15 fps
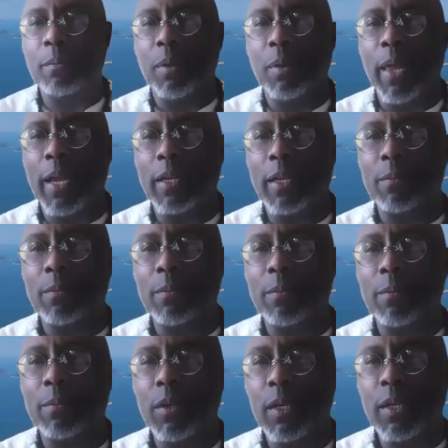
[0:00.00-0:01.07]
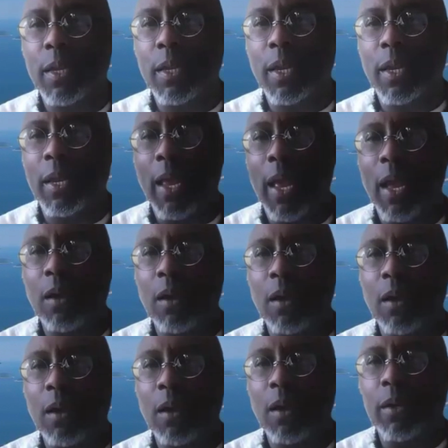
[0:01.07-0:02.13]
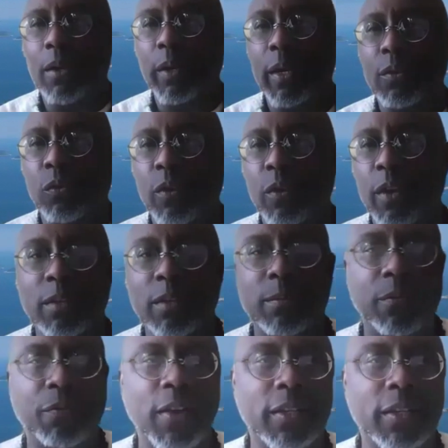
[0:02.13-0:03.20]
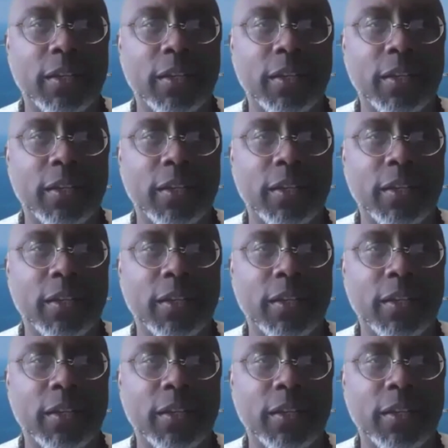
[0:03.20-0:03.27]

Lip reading: in Black communities, and how can we address them